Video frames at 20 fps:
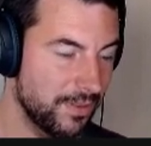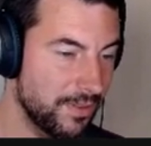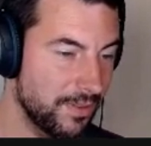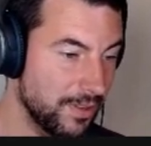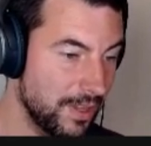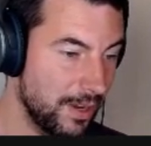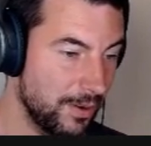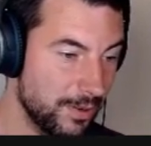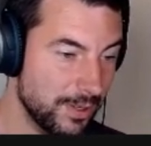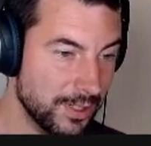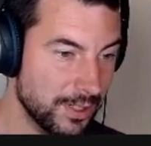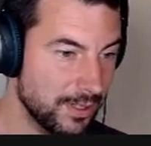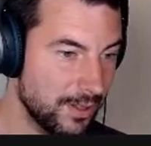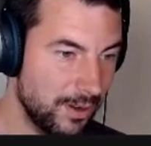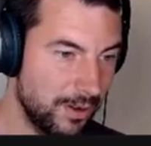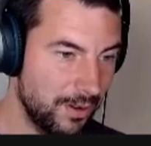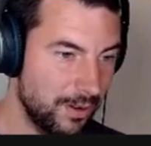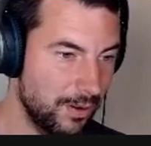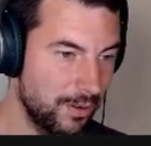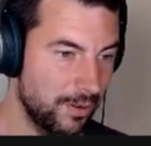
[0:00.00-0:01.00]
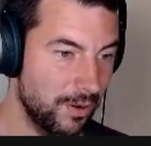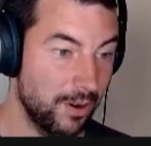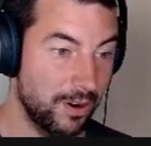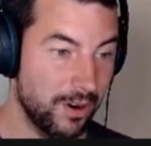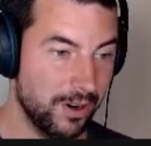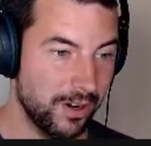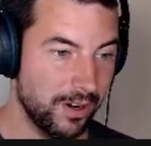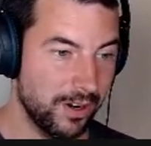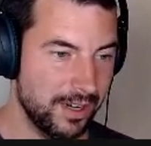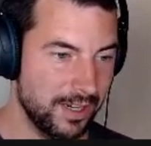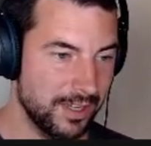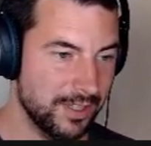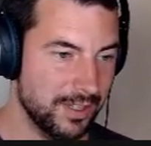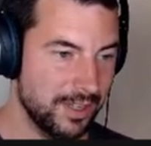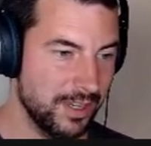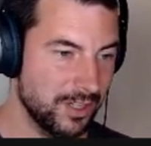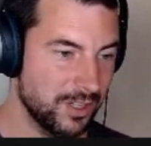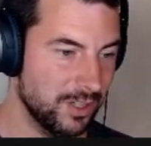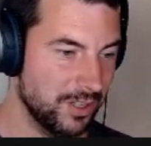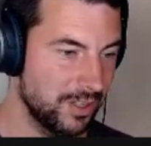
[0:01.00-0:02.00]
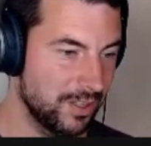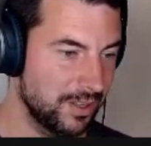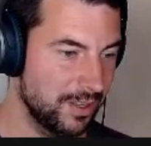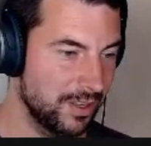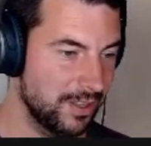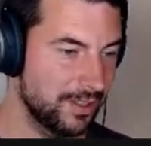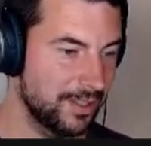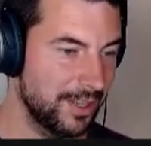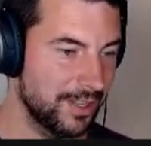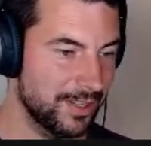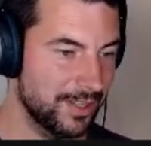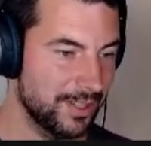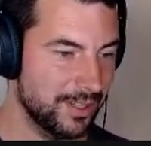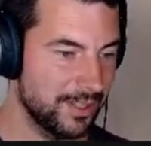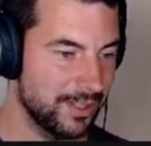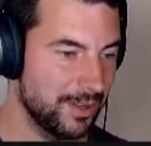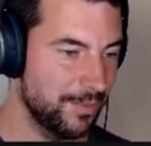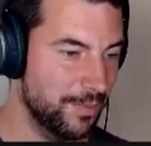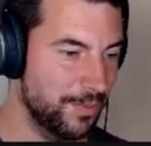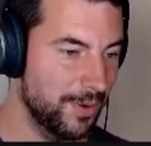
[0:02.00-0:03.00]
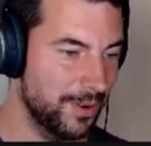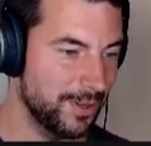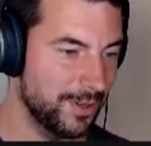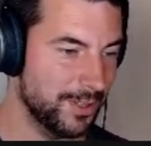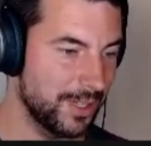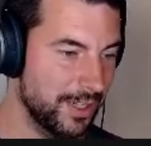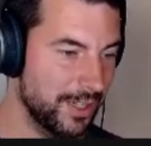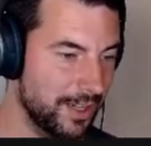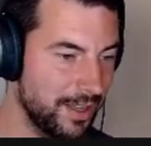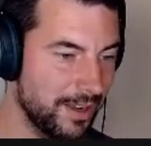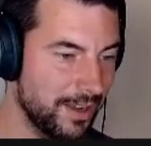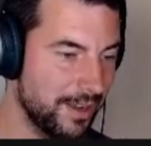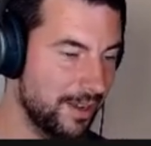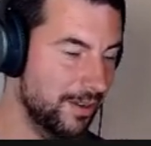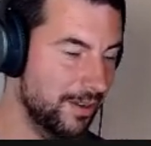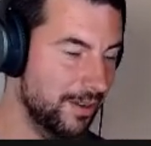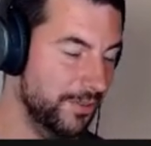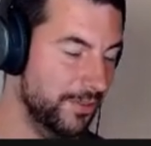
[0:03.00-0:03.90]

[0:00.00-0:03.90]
there is no organization. This is a personal account